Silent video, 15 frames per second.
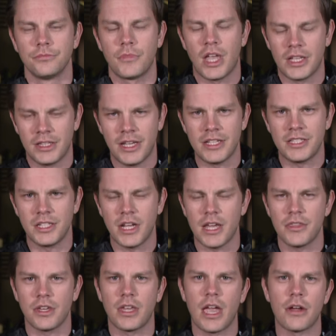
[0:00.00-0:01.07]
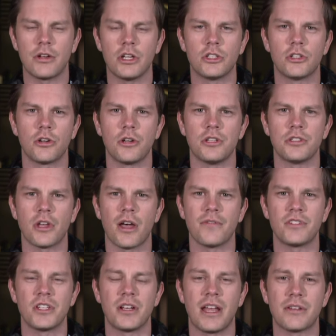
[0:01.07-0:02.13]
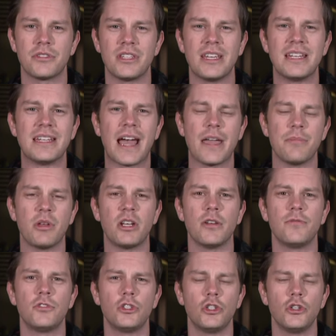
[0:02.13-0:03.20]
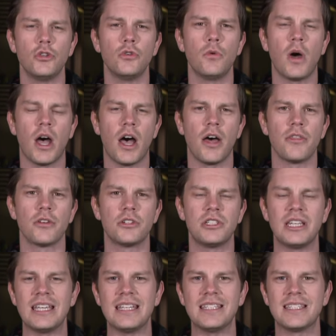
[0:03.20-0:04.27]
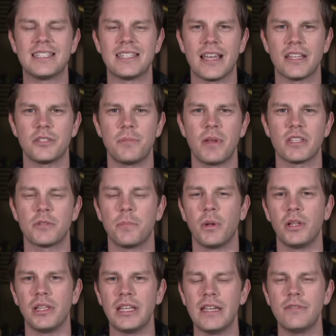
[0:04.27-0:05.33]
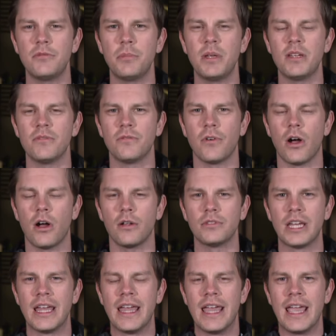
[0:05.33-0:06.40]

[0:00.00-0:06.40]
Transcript: And late today, the county attorney's office announced the indictment of two other teen suspects believed to be involved